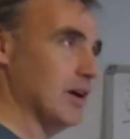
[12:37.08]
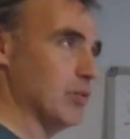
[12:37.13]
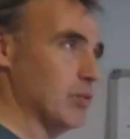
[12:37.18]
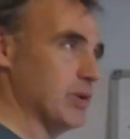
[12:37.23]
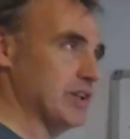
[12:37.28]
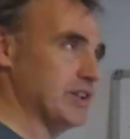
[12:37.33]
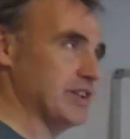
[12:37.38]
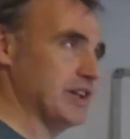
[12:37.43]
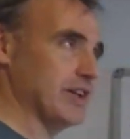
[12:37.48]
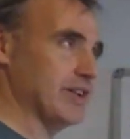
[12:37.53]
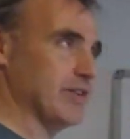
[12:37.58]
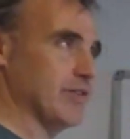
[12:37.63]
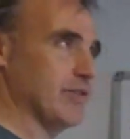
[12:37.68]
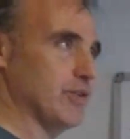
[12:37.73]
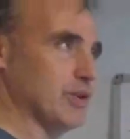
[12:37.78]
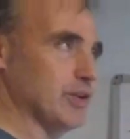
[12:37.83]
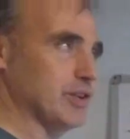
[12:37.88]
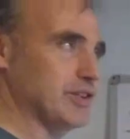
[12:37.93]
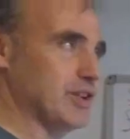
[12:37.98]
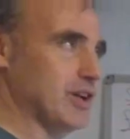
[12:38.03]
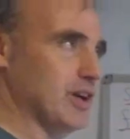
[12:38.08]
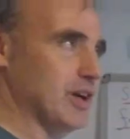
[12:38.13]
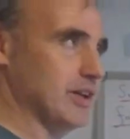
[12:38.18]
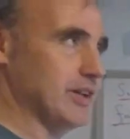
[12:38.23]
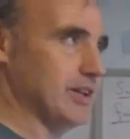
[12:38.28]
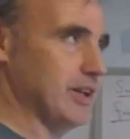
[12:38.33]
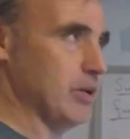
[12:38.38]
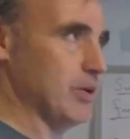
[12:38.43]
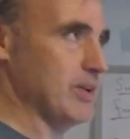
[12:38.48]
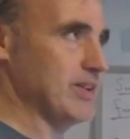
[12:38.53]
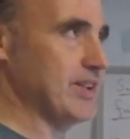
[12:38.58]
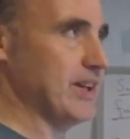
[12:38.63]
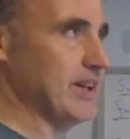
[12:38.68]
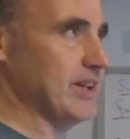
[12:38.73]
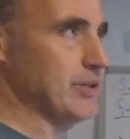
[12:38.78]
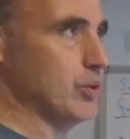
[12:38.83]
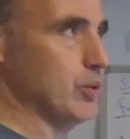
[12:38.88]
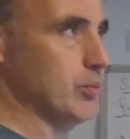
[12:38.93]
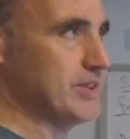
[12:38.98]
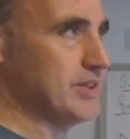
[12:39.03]
we say the first time, you know, it
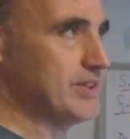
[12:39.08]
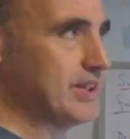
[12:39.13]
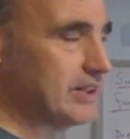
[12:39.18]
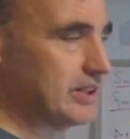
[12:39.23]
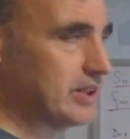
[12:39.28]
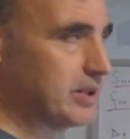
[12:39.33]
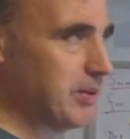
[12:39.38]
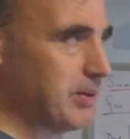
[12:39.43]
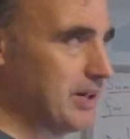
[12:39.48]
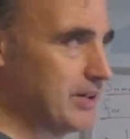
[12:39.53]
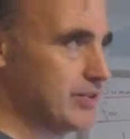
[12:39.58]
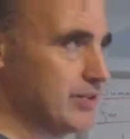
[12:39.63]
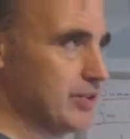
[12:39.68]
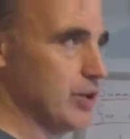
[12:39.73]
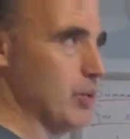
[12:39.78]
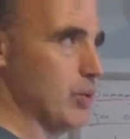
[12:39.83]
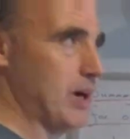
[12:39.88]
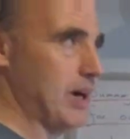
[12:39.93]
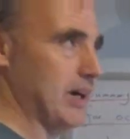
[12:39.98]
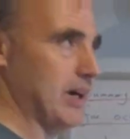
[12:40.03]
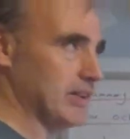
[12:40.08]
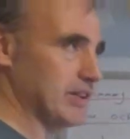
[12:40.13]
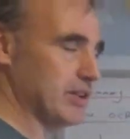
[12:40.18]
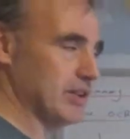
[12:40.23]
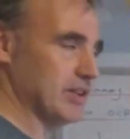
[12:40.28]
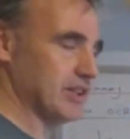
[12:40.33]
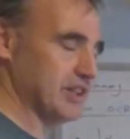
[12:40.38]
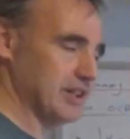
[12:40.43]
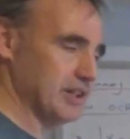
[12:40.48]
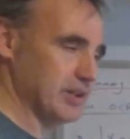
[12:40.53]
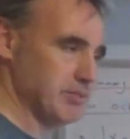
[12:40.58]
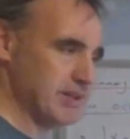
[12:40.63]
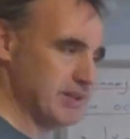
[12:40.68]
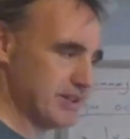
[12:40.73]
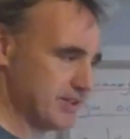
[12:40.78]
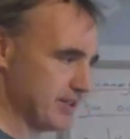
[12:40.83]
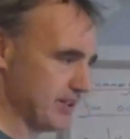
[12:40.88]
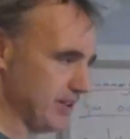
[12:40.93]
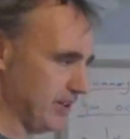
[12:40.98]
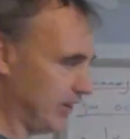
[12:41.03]
normally takes about 2 hours to see a
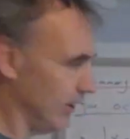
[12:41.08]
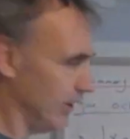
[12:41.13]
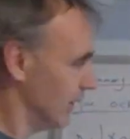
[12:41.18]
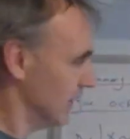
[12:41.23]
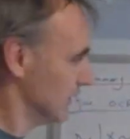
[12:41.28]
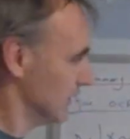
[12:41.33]
meteor